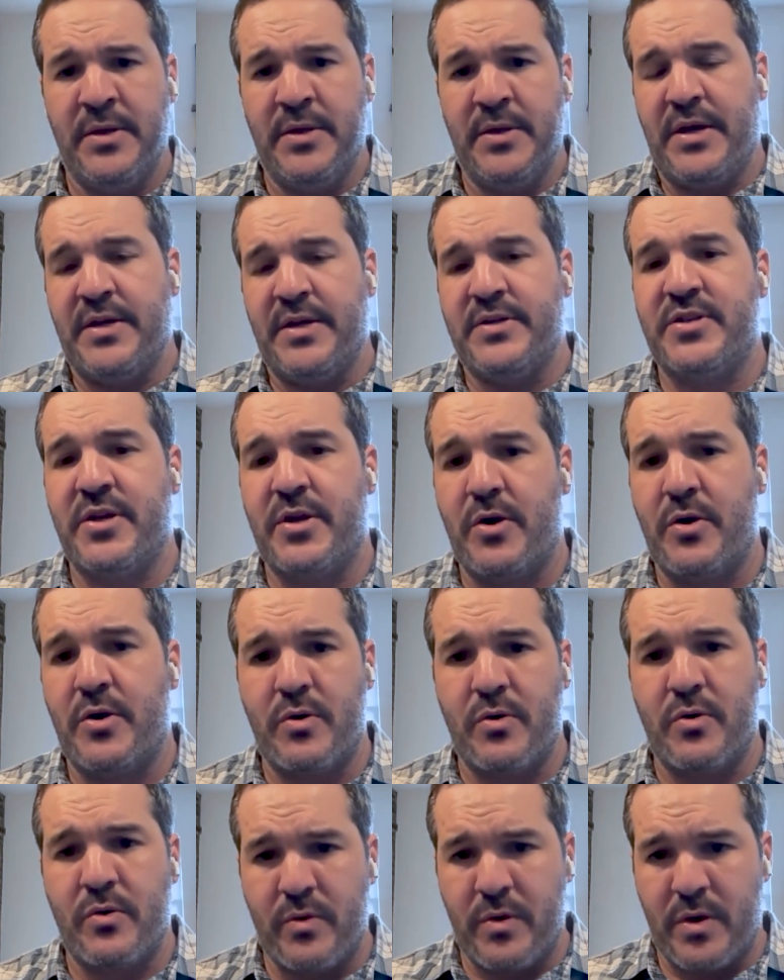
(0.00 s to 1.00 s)
And
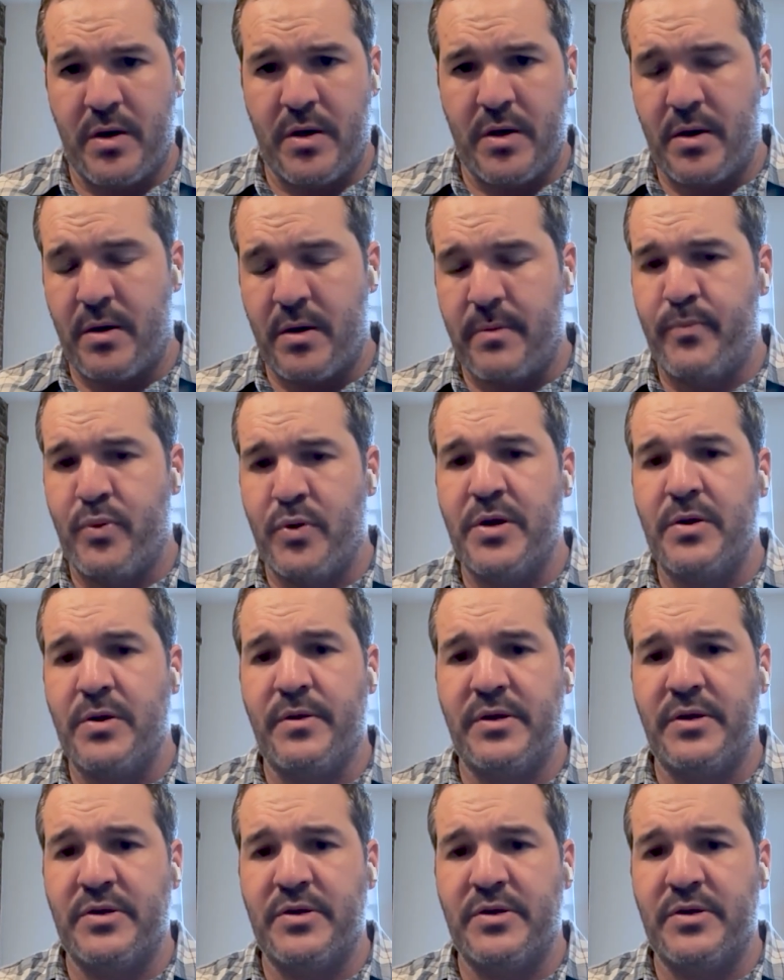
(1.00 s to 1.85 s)
so, pretty early in